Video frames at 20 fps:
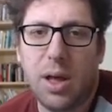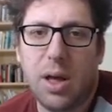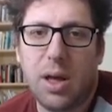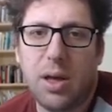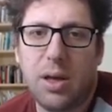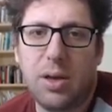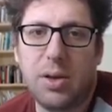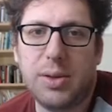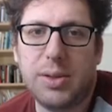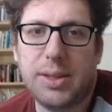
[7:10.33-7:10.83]

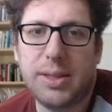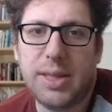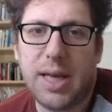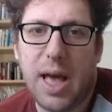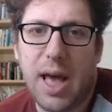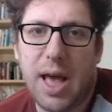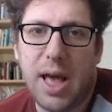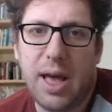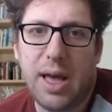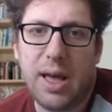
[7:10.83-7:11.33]
You
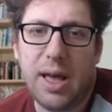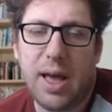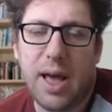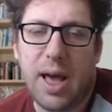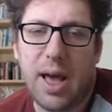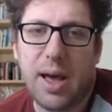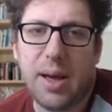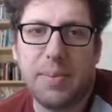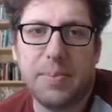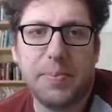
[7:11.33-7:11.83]
say
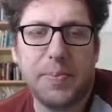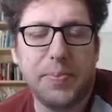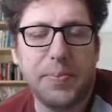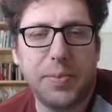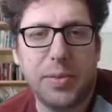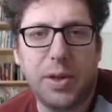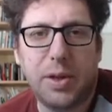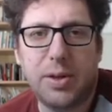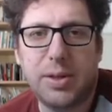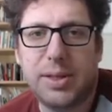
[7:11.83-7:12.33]

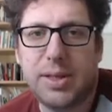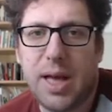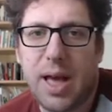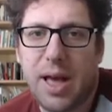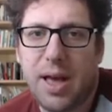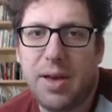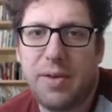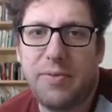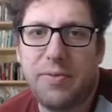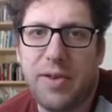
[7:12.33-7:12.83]

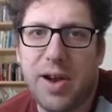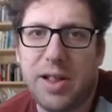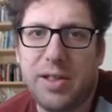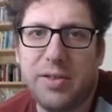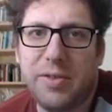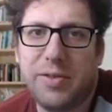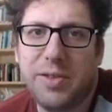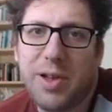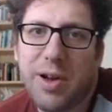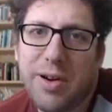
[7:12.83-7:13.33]
a friend
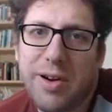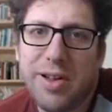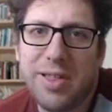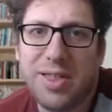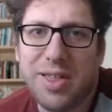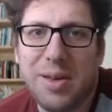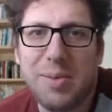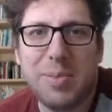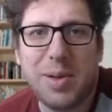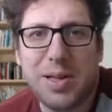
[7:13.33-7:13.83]
of
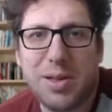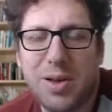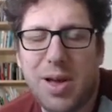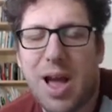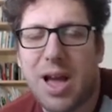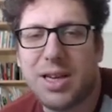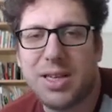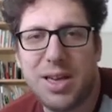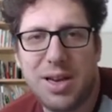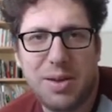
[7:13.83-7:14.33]
Dorothy, but you
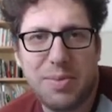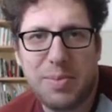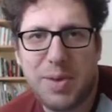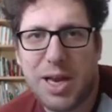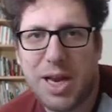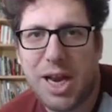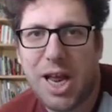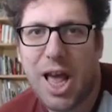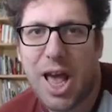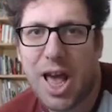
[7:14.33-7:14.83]
actually
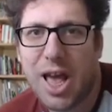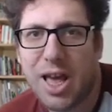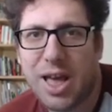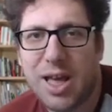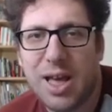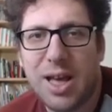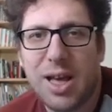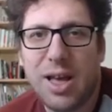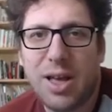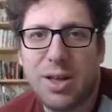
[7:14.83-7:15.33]
mean gay.
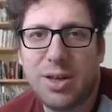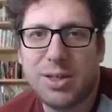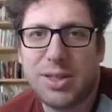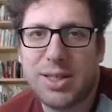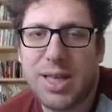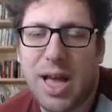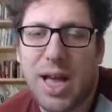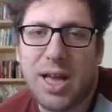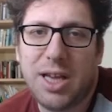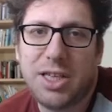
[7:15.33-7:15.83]
You
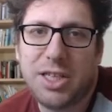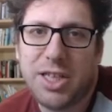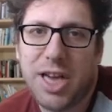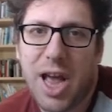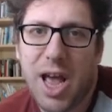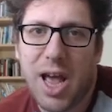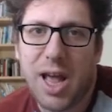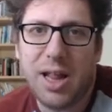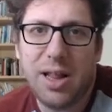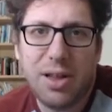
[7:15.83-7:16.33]
say
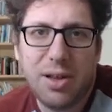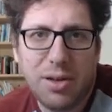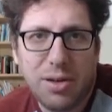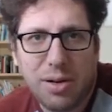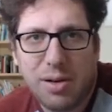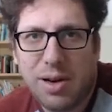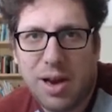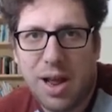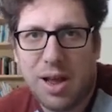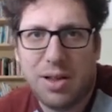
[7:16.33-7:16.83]
shade,
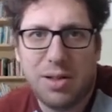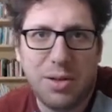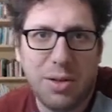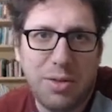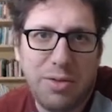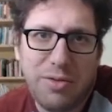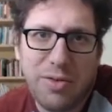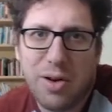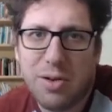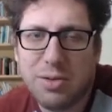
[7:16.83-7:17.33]
like to
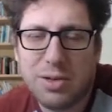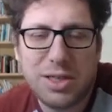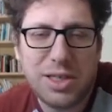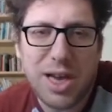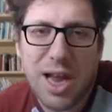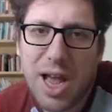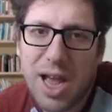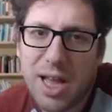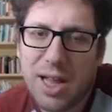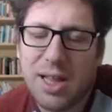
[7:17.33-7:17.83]
throw
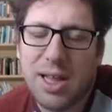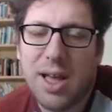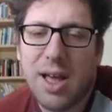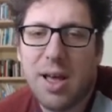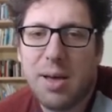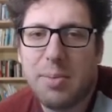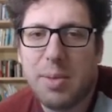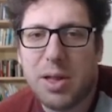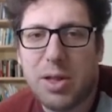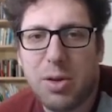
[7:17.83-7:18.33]
shade,
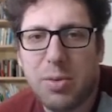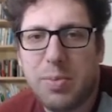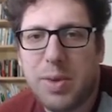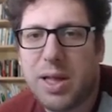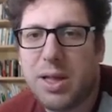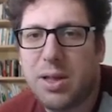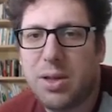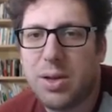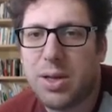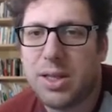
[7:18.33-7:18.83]
but you
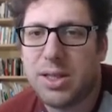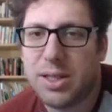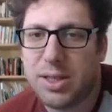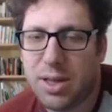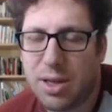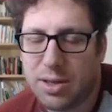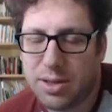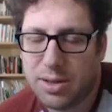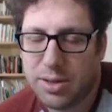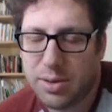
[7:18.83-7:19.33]
mean to
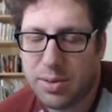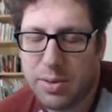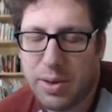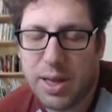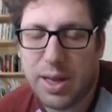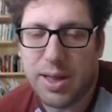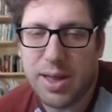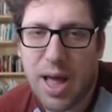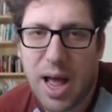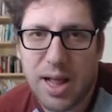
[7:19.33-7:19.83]
insult. So
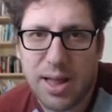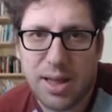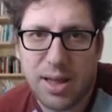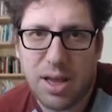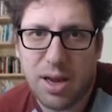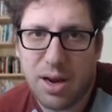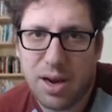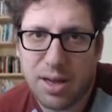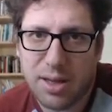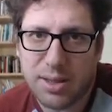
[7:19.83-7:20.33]
in that
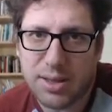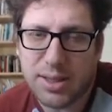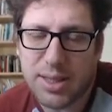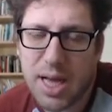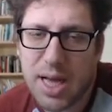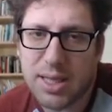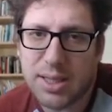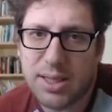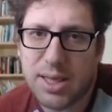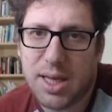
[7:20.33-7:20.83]

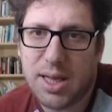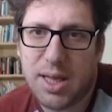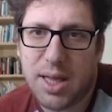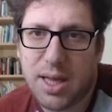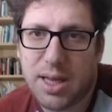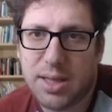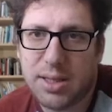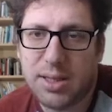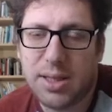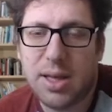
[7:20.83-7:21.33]
sense, it
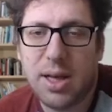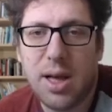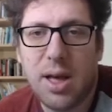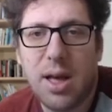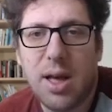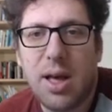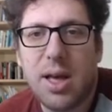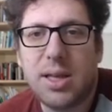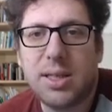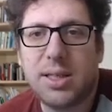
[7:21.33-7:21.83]
is
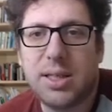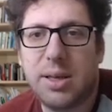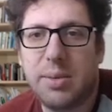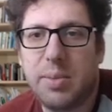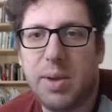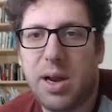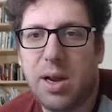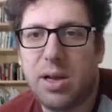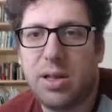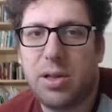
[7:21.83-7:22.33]

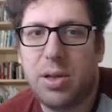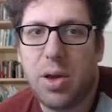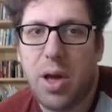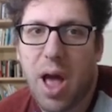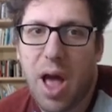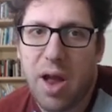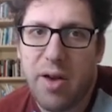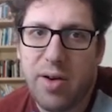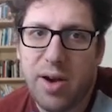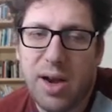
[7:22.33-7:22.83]
similar to
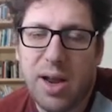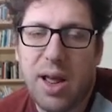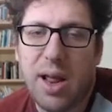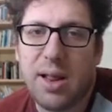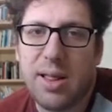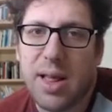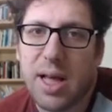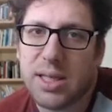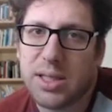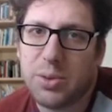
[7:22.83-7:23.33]
irony,
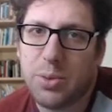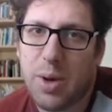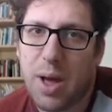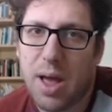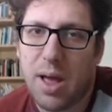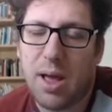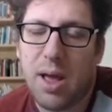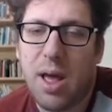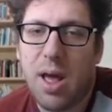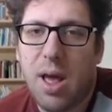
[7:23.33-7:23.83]
and that's
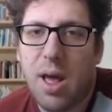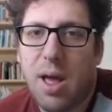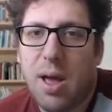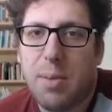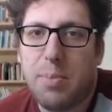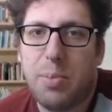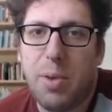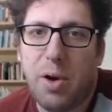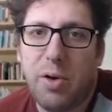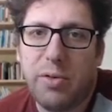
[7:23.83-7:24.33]
why
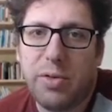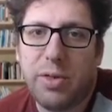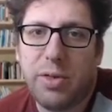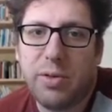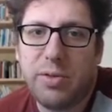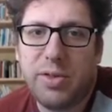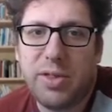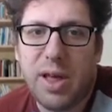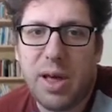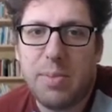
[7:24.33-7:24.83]
both
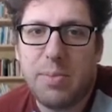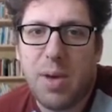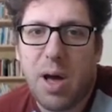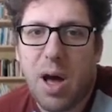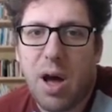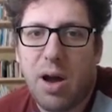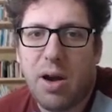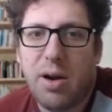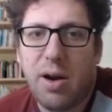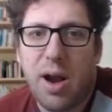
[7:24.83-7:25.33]
of them
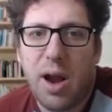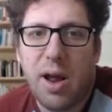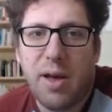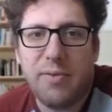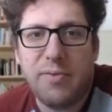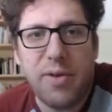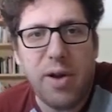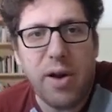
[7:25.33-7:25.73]
are